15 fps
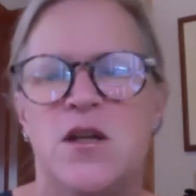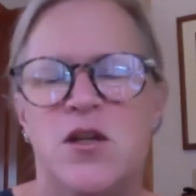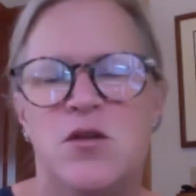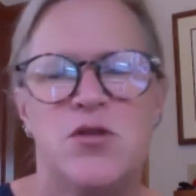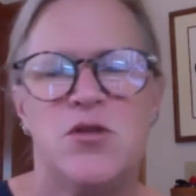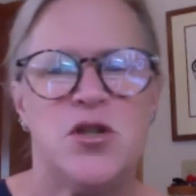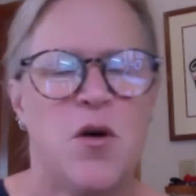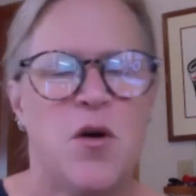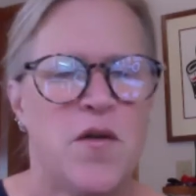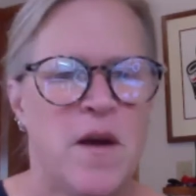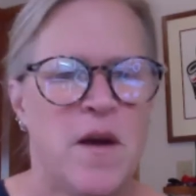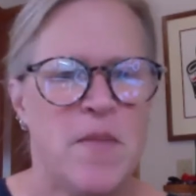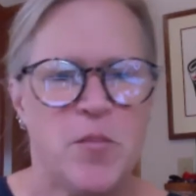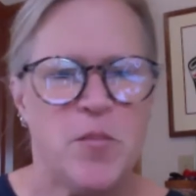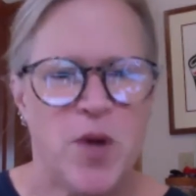You show
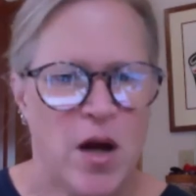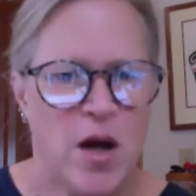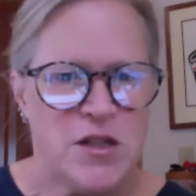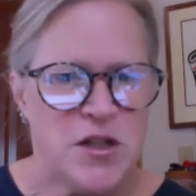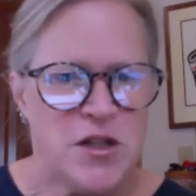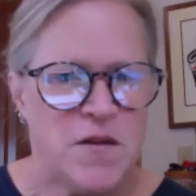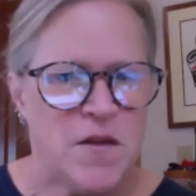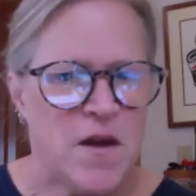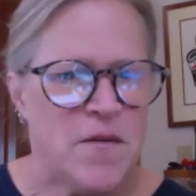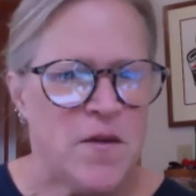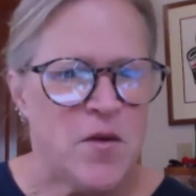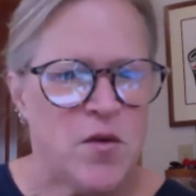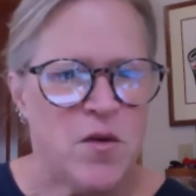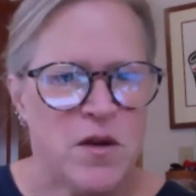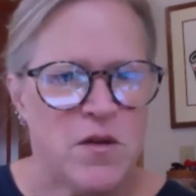them the project that
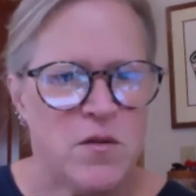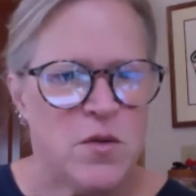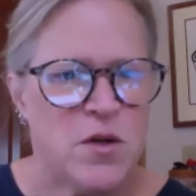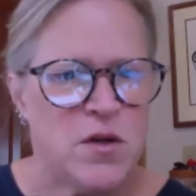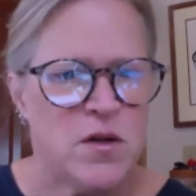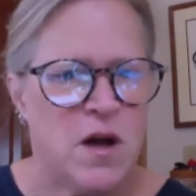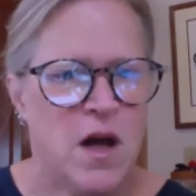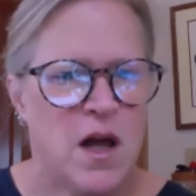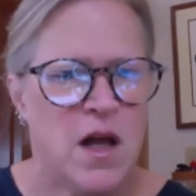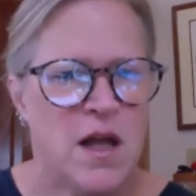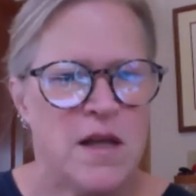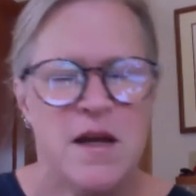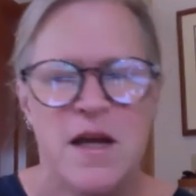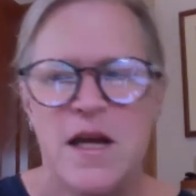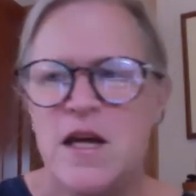they're going to work
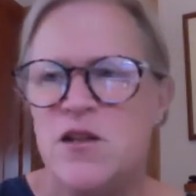on.